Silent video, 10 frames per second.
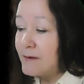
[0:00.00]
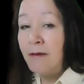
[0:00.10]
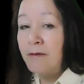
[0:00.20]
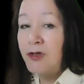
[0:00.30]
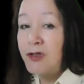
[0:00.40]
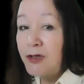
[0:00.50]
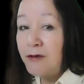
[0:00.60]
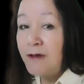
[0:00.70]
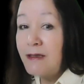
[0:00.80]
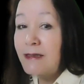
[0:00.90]
They were
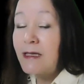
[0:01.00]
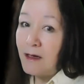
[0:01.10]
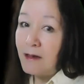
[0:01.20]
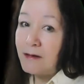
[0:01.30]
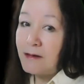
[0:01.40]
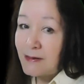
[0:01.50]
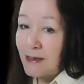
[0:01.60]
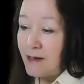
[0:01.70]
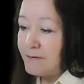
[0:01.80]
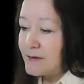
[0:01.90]
servants, not
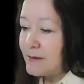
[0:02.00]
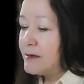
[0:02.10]
slaves.